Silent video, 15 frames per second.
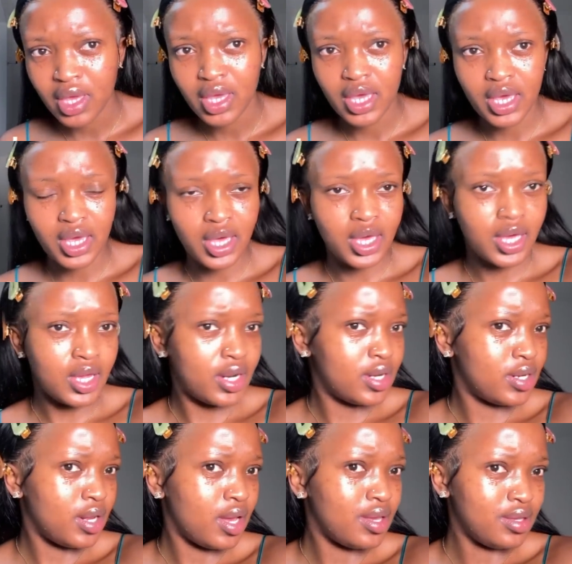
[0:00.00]

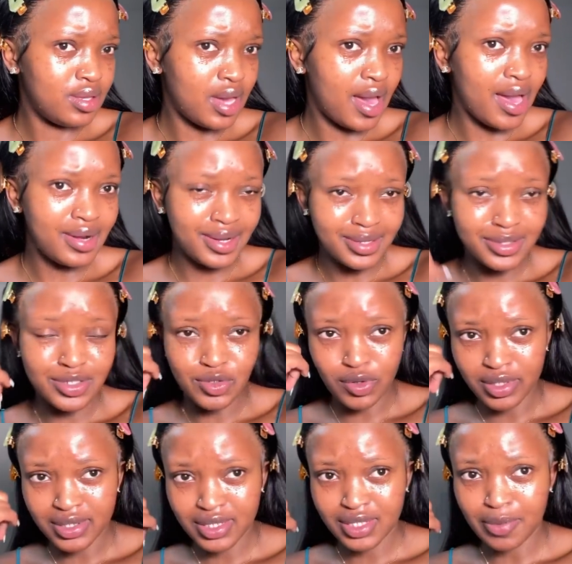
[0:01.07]
And yeah, and I
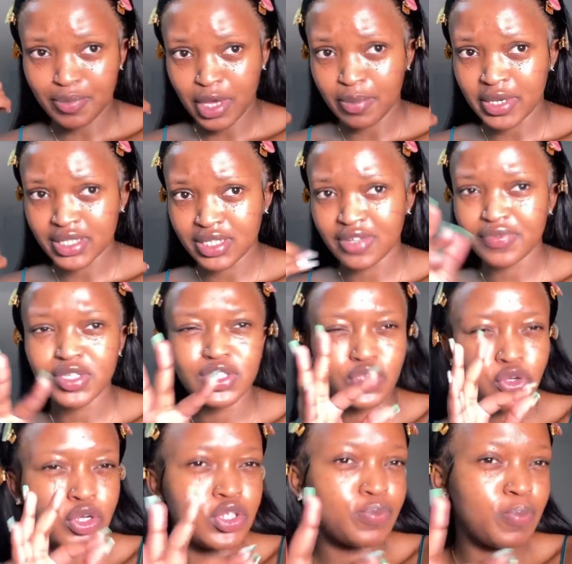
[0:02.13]
installed it by myself. It's not